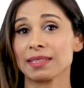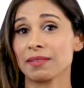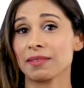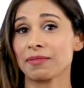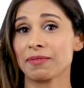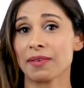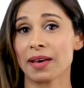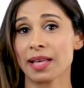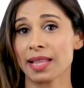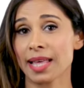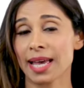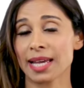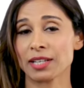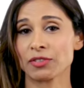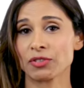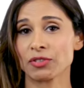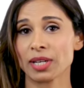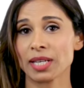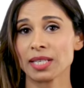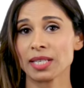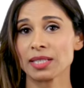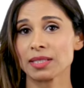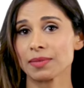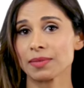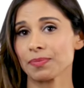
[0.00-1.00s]
the file
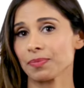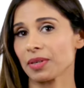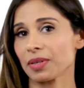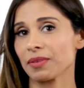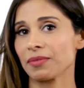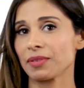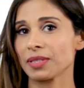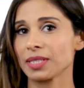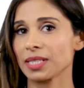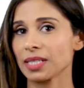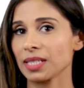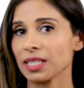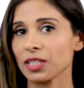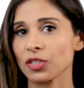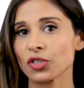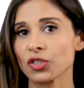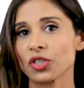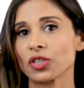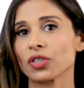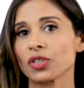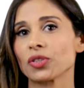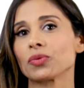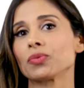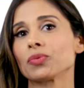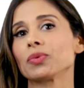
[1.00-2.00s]
address if it's an
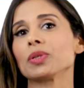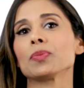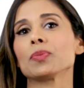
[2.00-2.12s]
internal